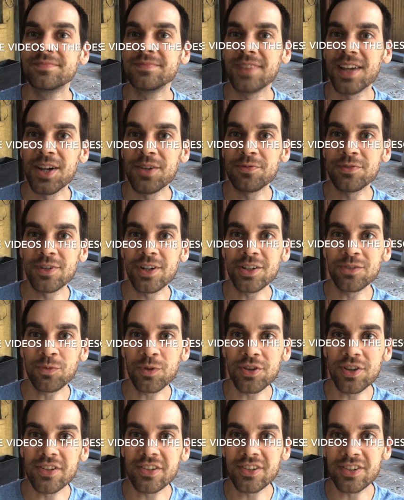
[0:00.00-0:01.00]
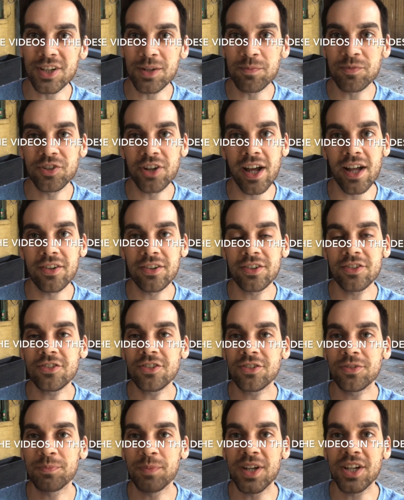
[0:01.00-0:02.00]
Have fun with this STEM
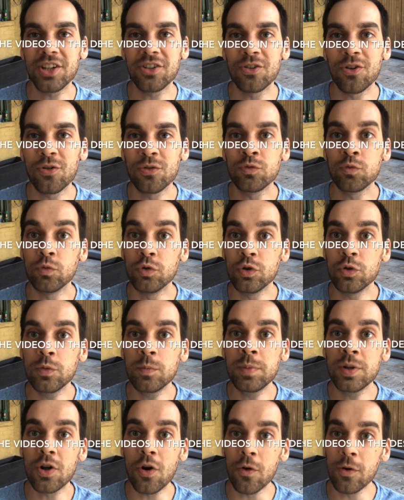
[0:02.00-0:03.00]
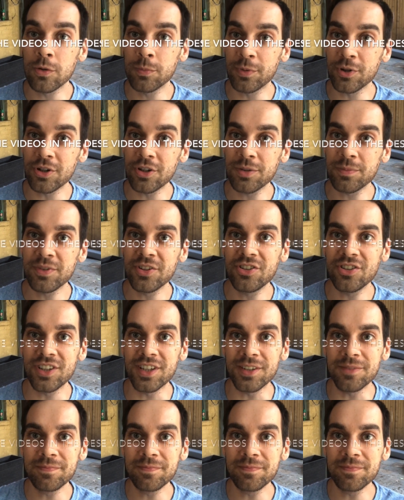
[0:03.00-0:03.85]
challenge. Make your own Rube Goldberg machine.